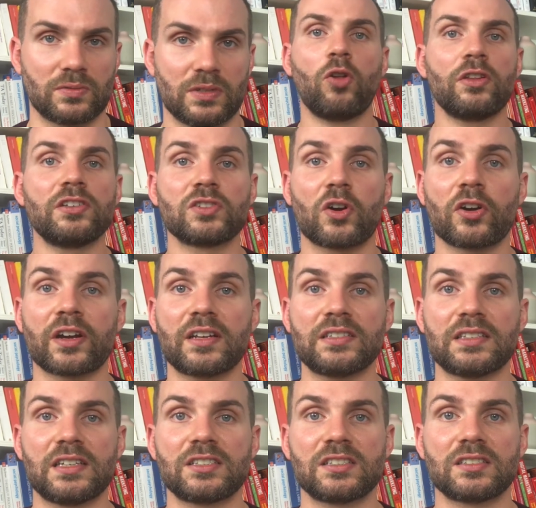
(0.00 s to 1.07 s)
Call these
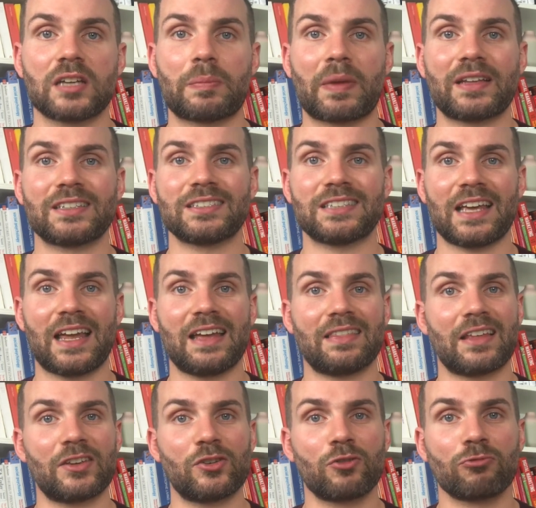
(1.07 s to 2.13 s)
organizations up and say
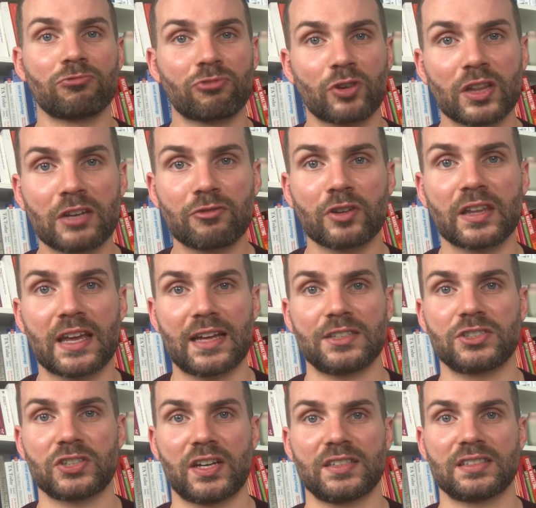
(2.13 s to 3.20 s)
that you're really
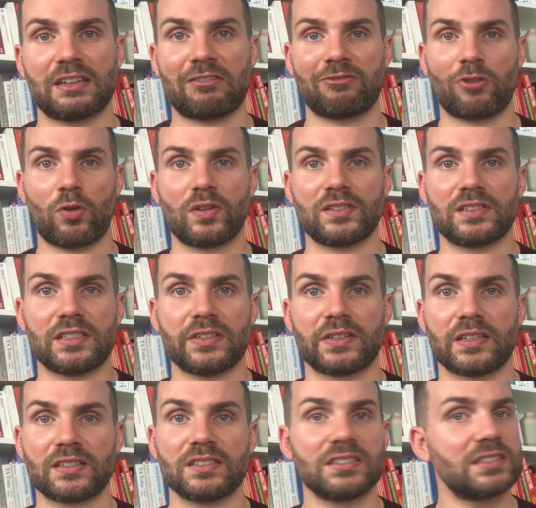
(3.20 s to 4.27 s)
interested in
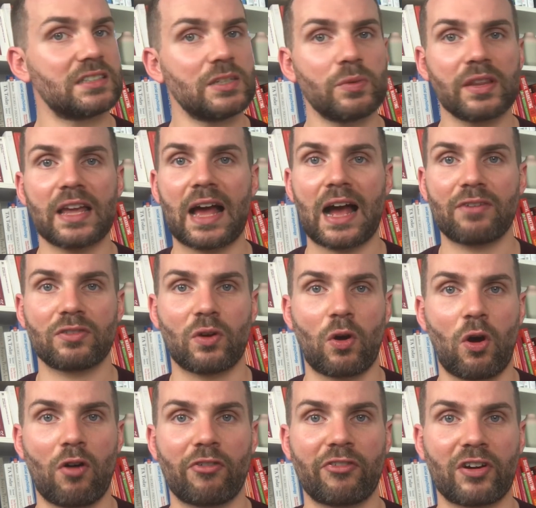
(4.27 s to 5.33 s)
volunteering. See what they have to
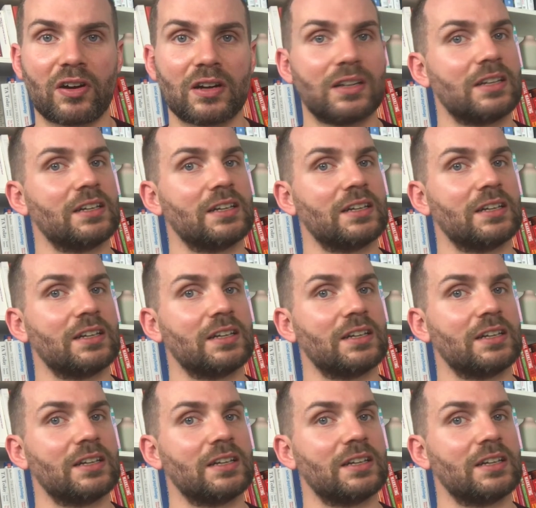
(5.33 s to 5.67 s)
offer.